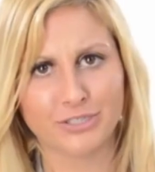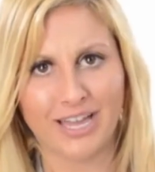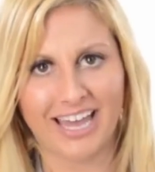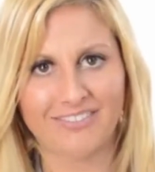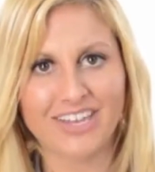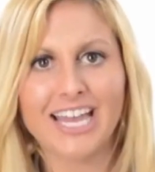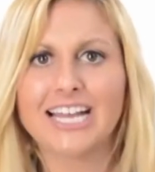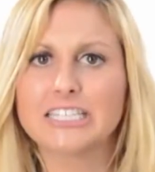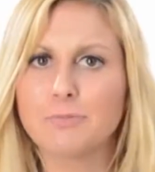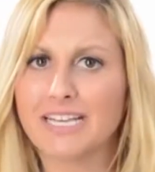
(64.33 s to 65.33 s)
you have
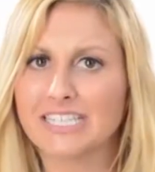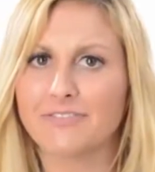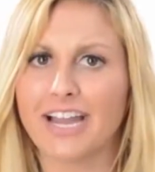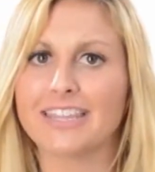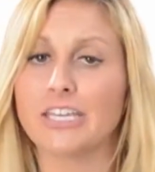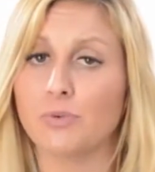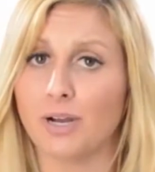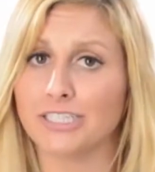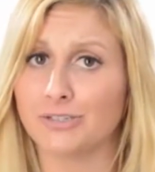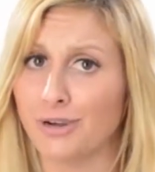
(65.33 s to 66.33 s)
and specify that you
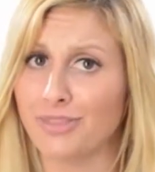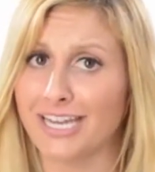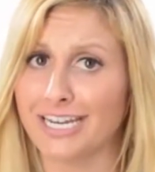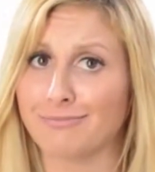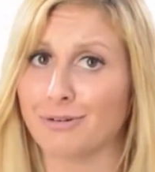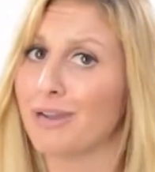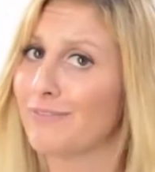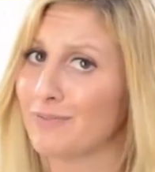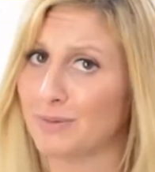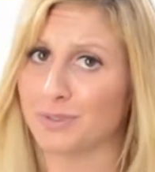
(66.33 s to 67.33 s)
want to grow that number by
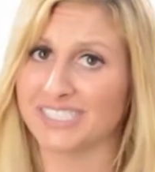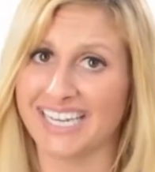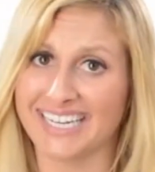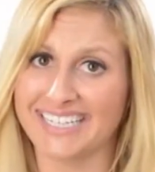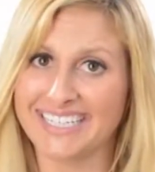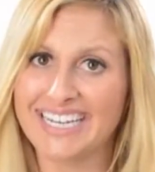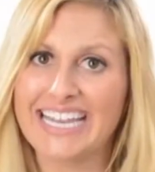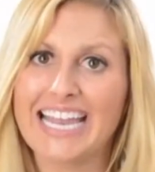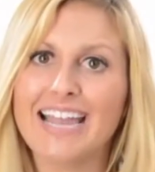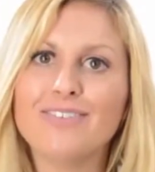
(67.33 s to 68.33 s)
50%.
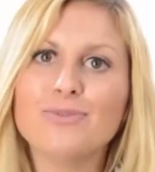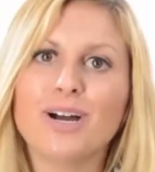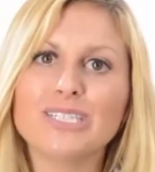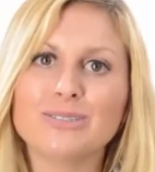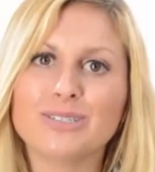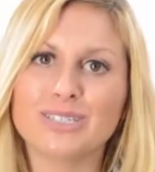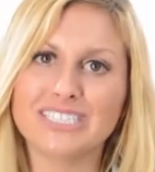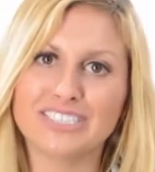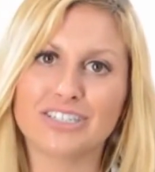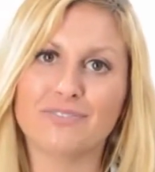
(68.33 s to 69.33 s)
If you want to
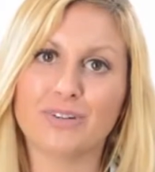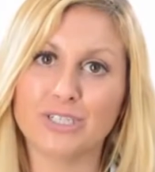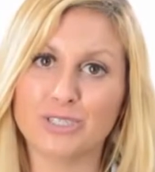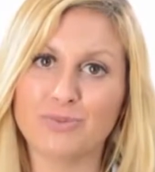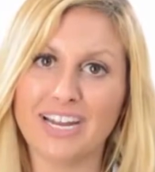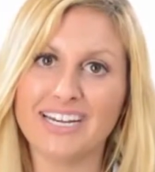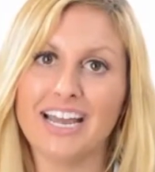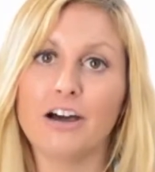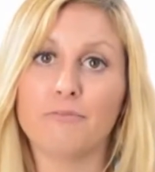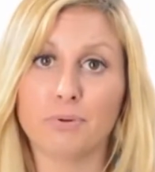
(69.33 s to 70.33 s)
increase your conversion rate
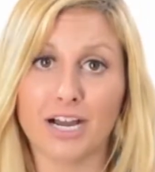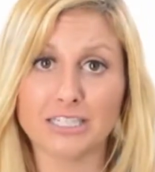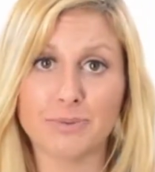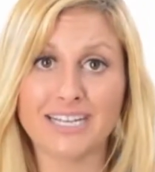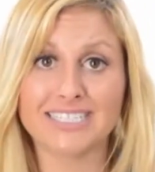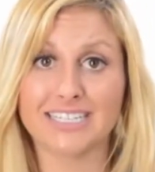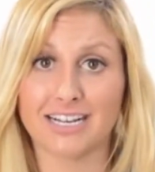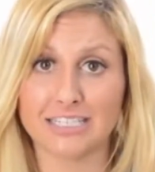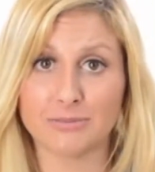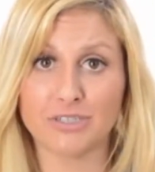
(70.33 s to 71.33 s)
of prospects to
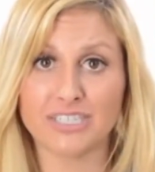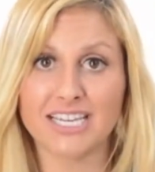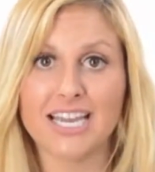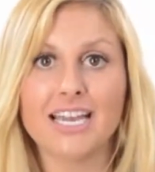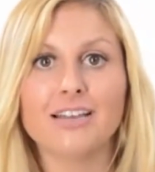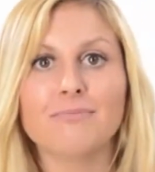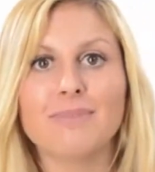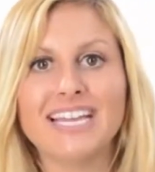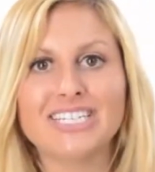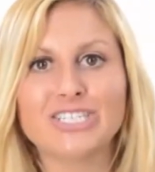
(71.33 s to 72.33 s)
customers,
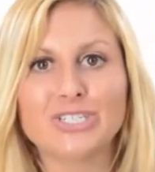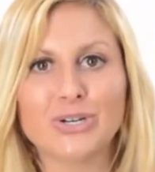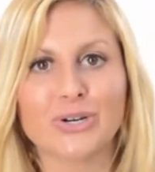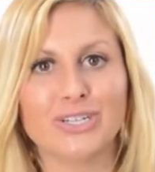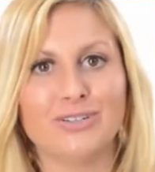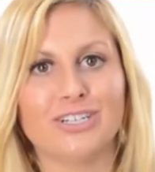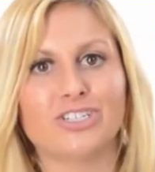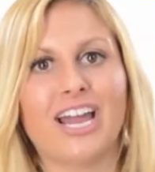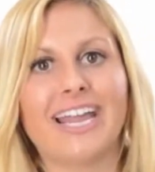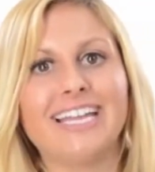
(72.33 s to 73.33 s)
make sure you can
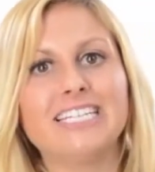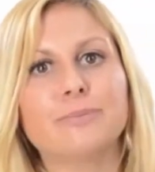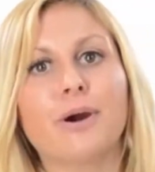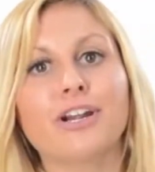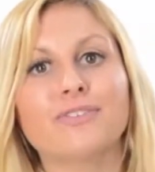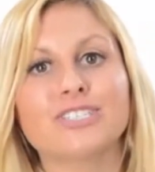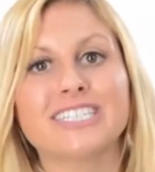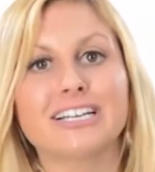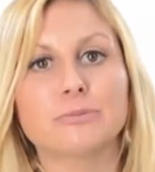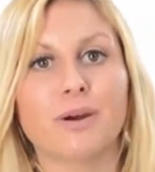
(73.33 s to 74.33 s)
track each part of your
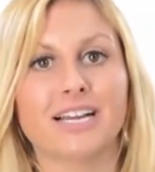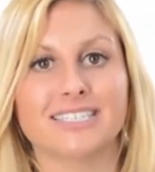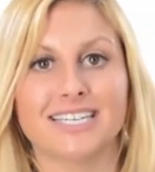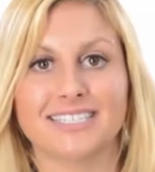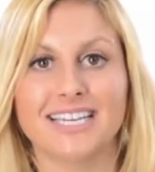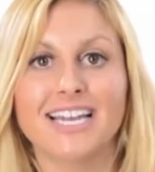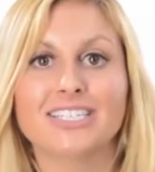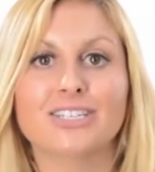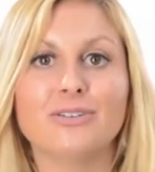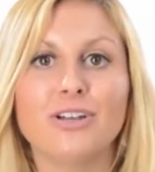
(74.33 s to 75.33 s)
sales process
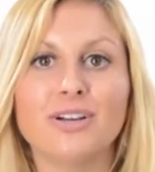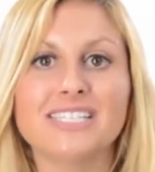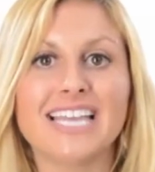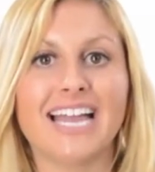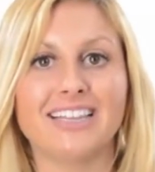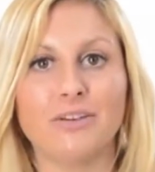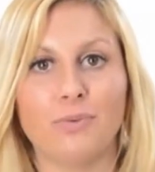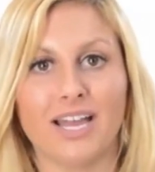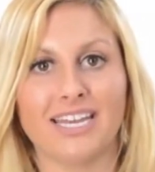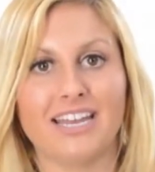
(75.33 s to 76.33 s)
so you know exactly
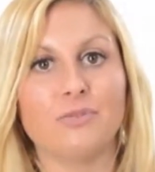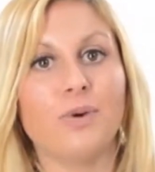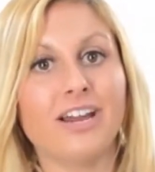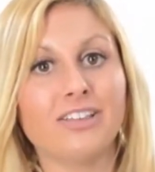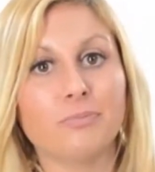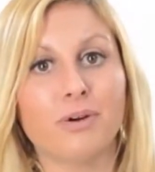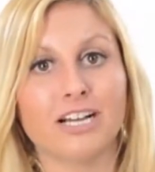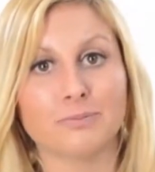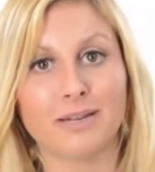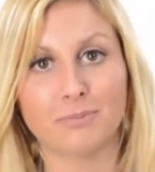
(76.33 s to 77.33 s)
when and where the
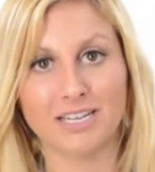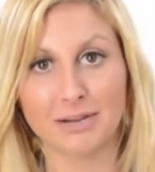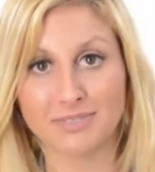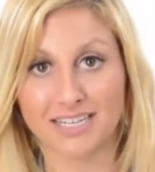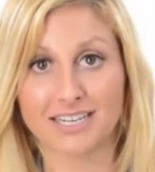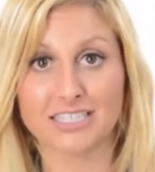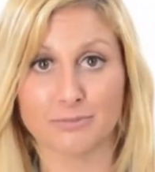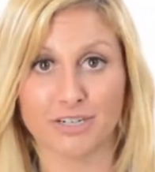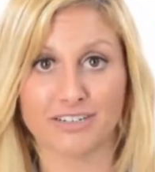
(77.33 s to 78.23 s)
prospect becomes a customer.